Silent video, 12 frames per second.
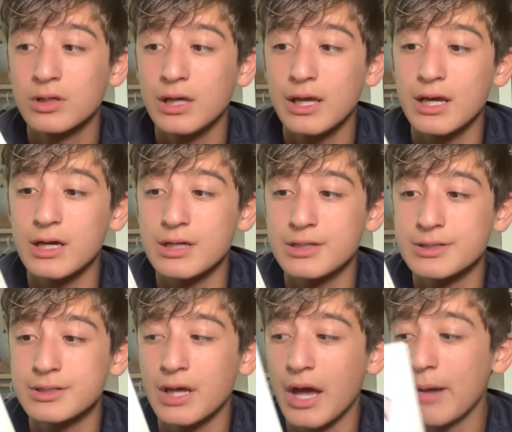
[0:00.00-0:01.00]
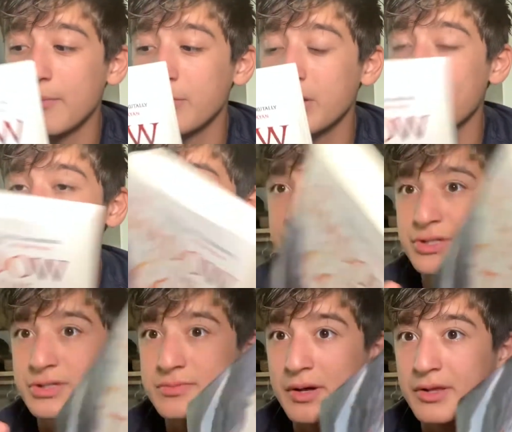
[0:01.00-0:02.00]
and I'm reading Malice
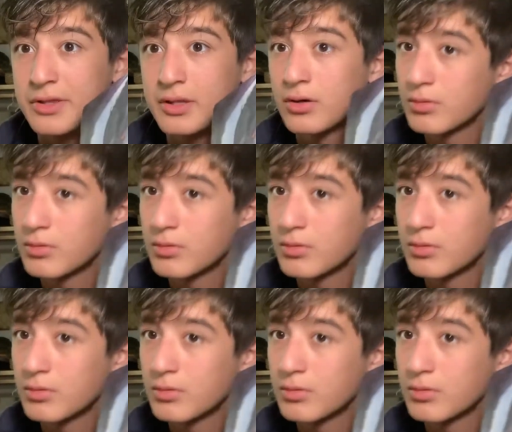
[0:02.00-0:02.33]
this month,